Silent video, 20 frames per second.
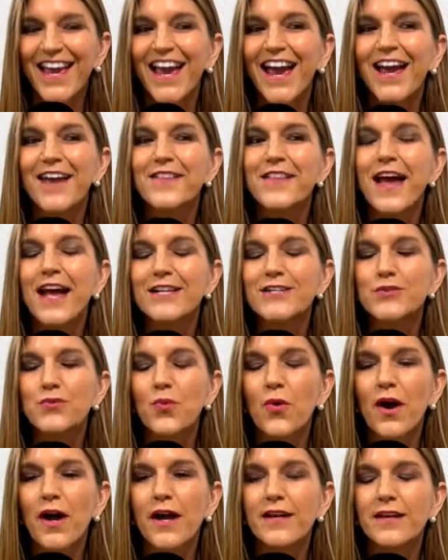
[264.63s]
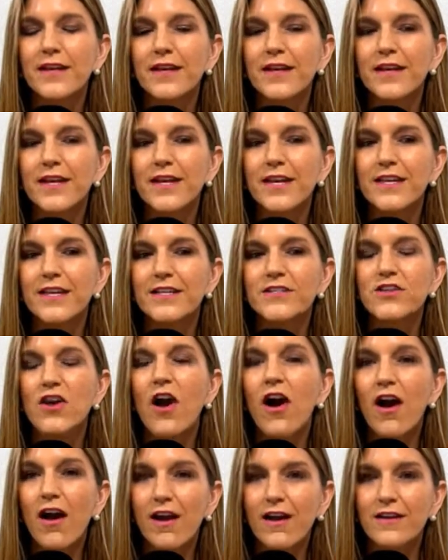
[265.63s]
And that's what is
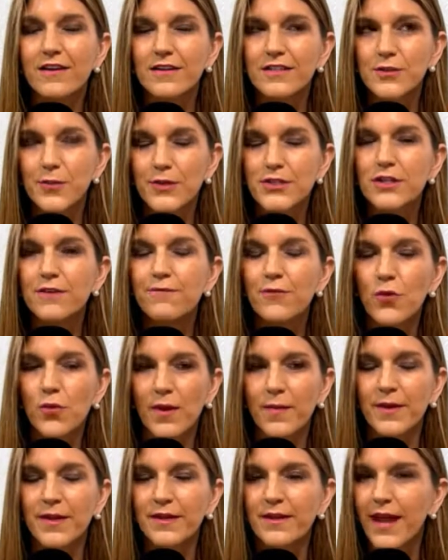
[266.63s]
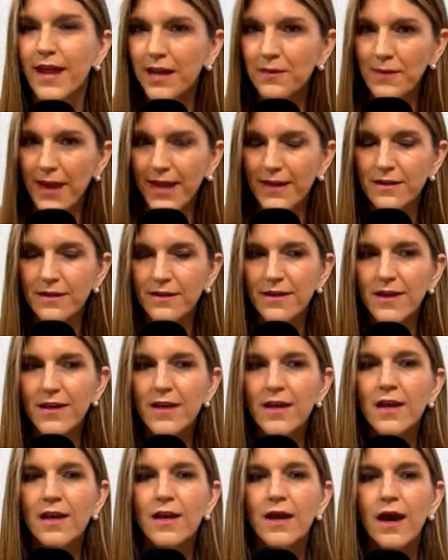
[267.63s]
hard, especially for women and men,
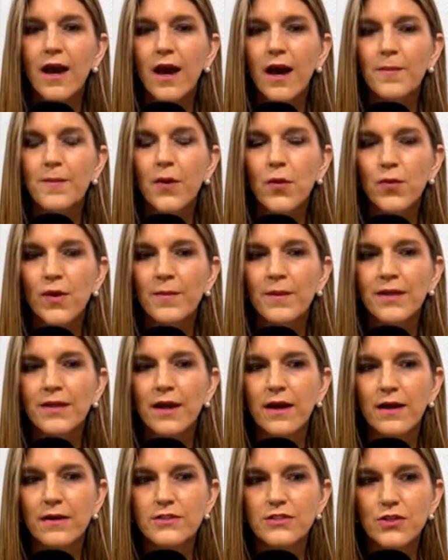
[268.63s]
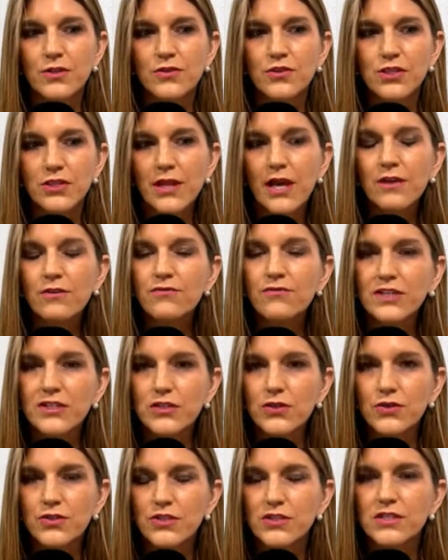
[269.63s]
but women. So there's a lot of
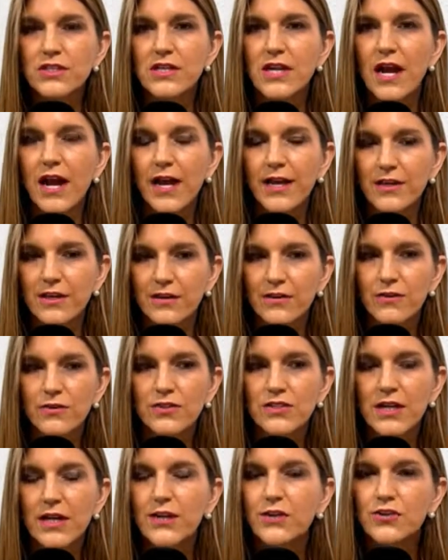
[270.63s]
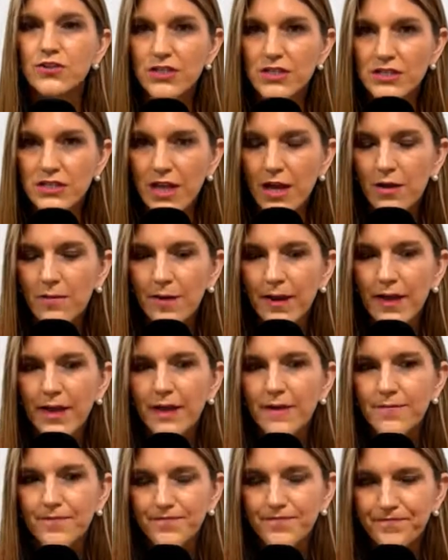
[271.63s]
resources that I use, and I usually tell my